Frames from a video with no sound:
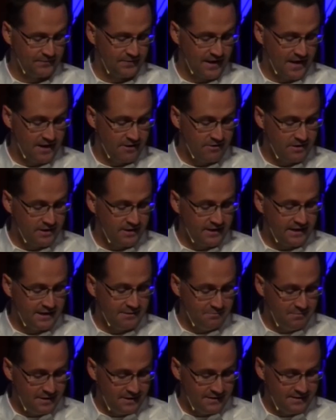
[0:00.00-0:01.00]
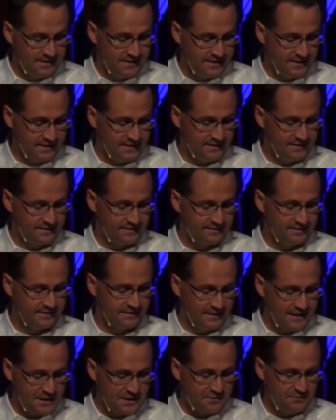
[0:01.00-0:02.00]
Eric and Mindy
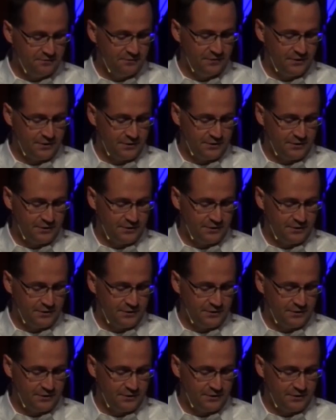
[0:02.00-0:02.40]
love their